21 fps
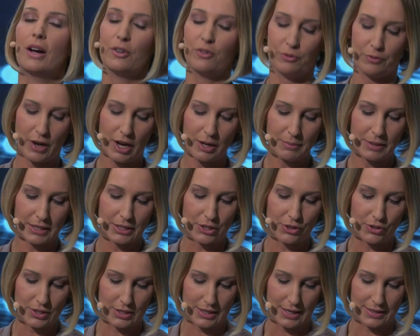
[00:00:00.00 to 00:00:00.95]
Farming
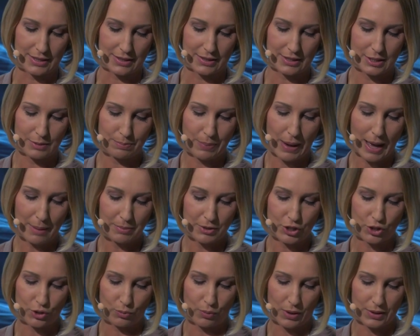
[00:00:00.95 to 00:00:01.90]
newsletter is
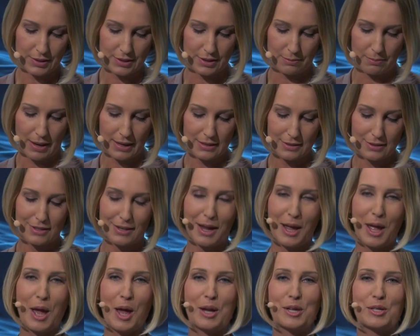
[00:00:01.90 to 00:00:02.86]
published once a month.
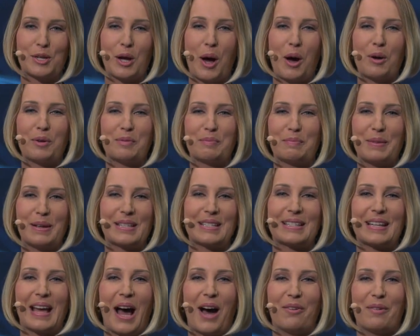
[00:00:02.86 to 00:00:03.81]
Don't
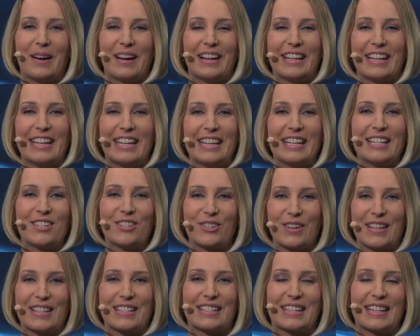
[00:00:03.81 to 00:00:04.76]
miss our
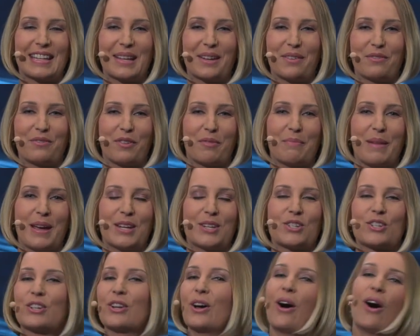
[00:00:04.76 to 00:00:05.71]
interesting
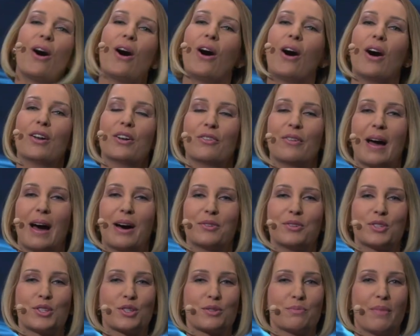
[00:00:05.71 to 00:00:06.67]
information all
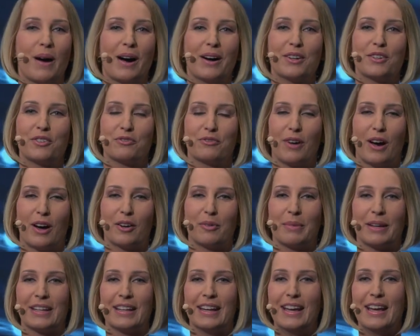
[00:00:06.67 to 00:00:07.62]
around smart
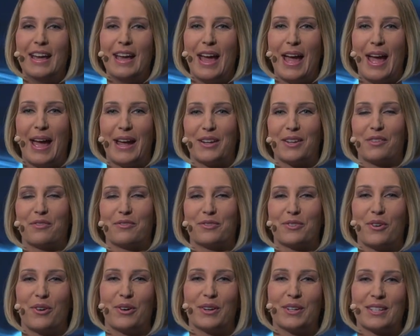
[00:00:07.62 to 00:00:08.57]
farming and,
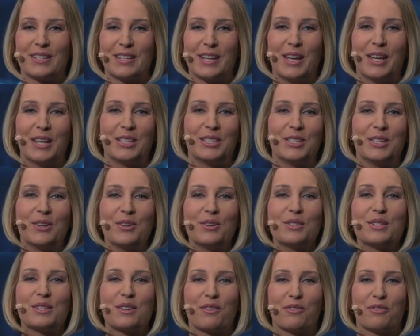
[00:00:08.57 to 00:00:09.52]
of course,
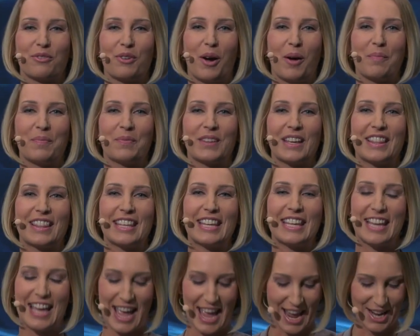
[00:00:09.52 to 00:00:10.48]
news from
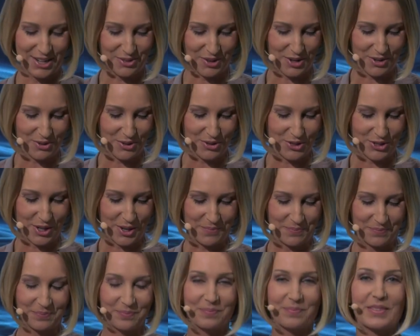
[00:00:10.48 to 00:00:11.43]
the AgriRouter.
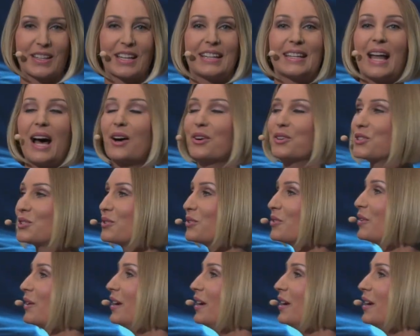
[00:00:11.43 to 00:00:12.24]
Now to